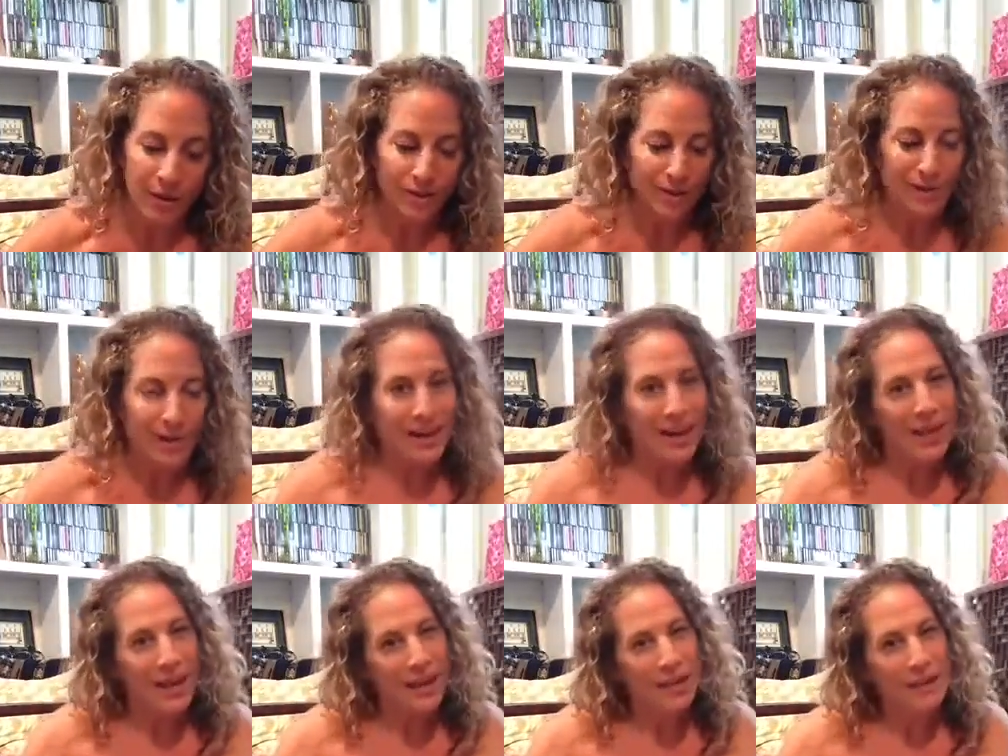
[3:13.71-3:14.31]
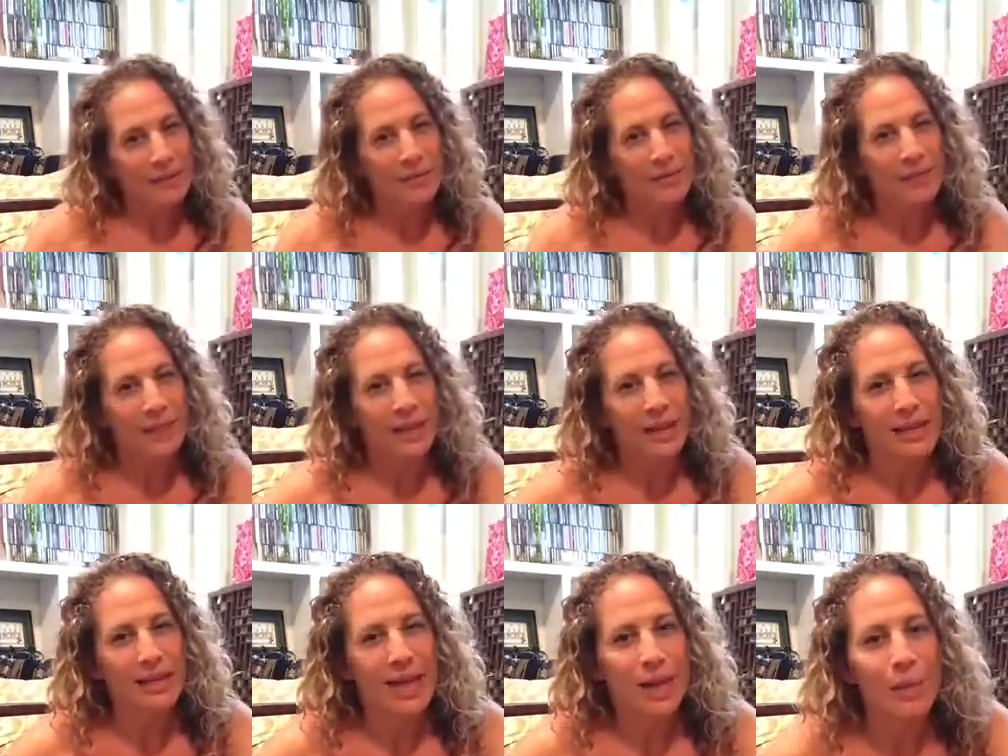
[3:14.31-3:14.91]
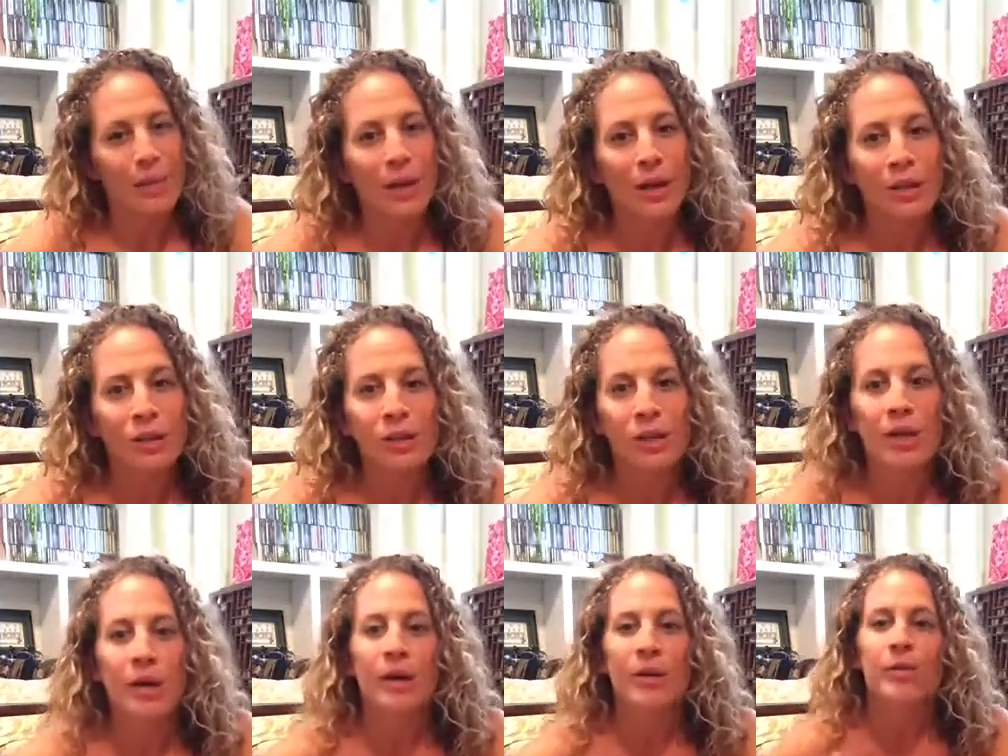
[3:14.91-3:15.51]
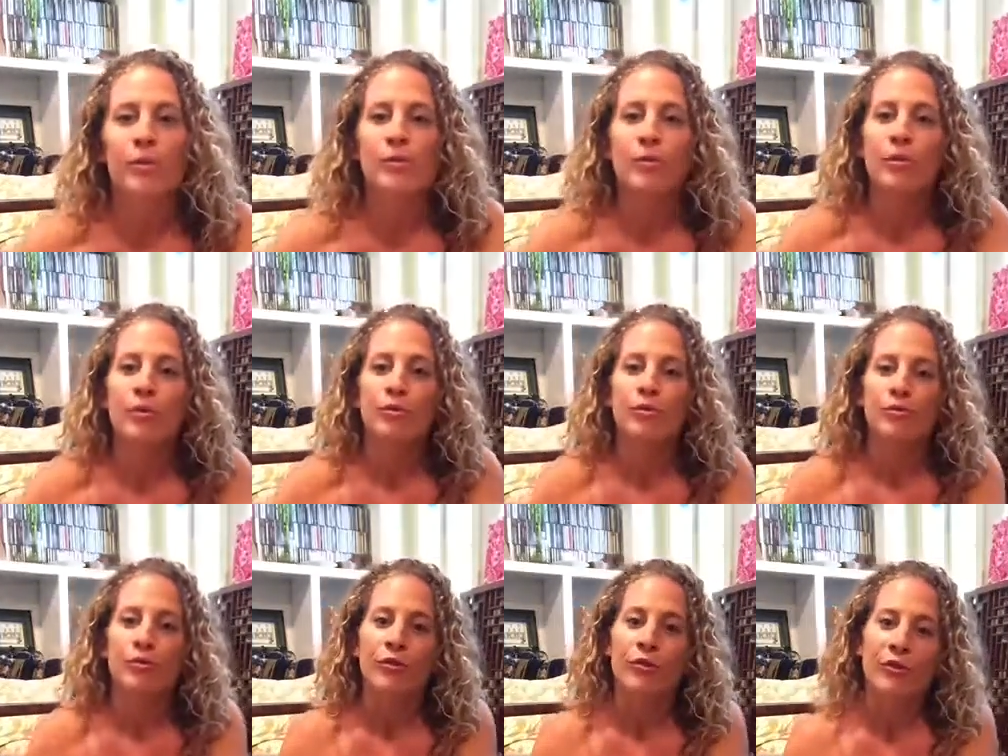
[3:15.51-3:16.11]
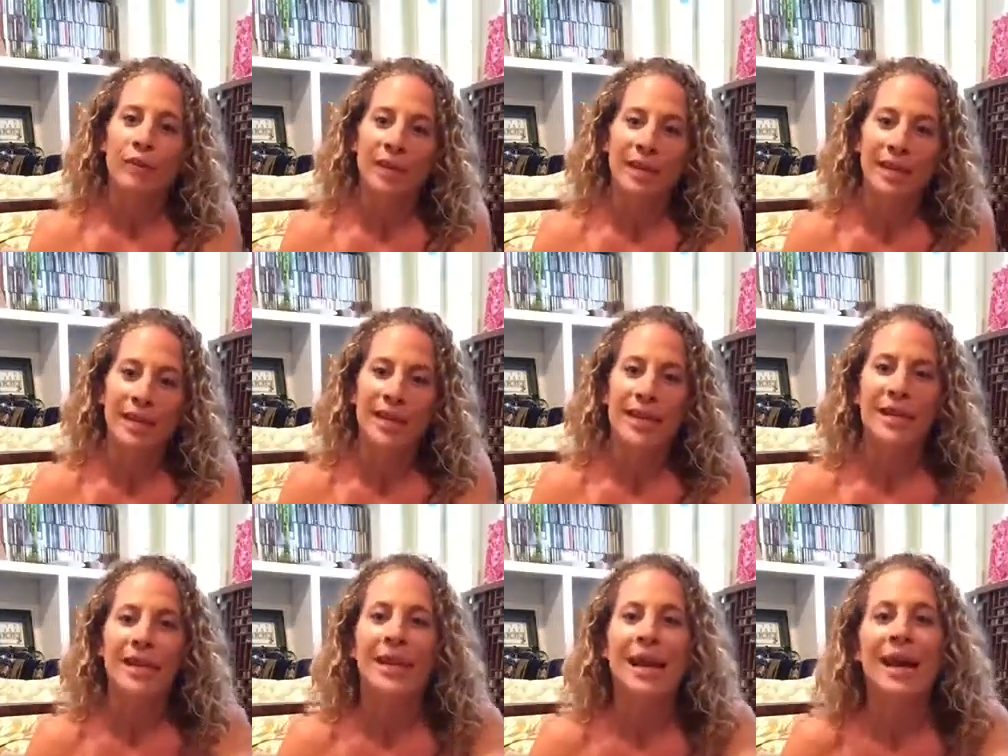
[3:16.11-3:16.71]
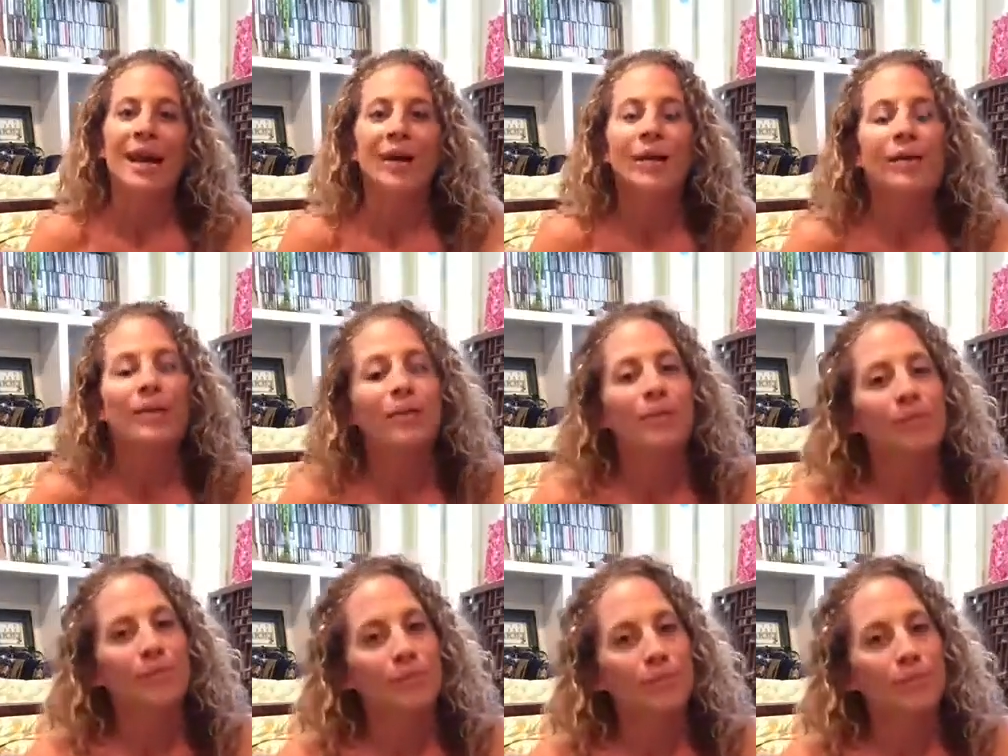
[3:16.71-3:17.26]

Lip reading: Right? Kind of like that washcloth, we're wringing it out.